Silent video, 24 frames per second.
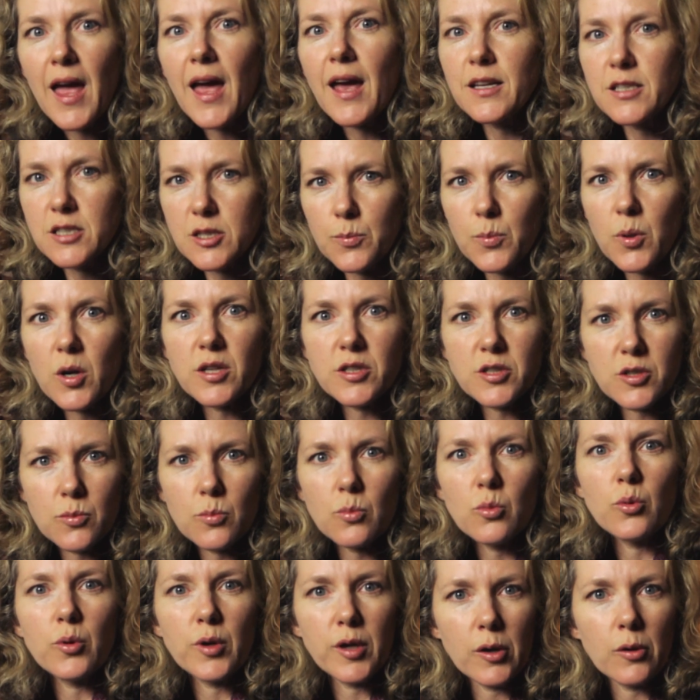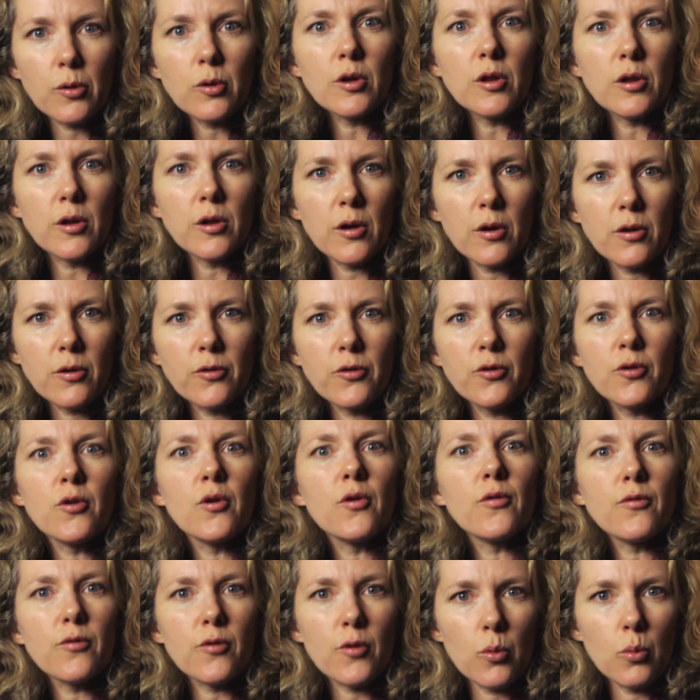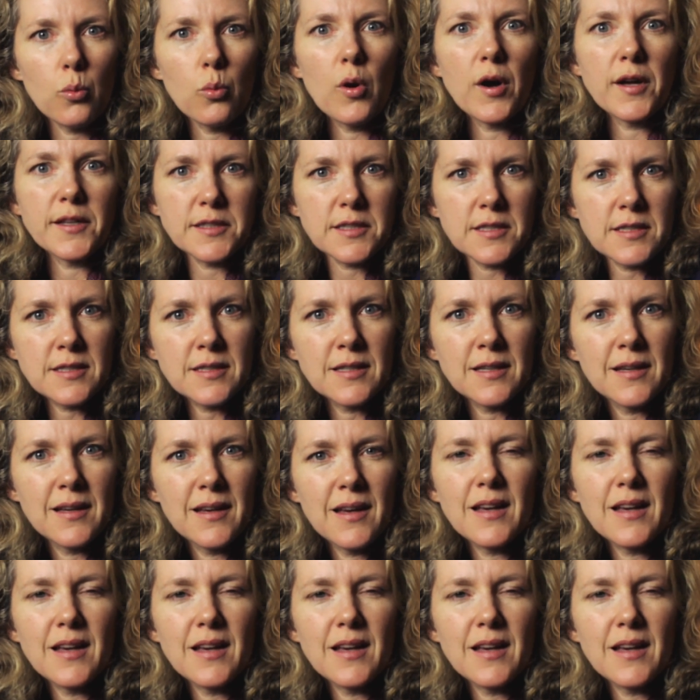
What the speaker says: and she bought some real clothes for once.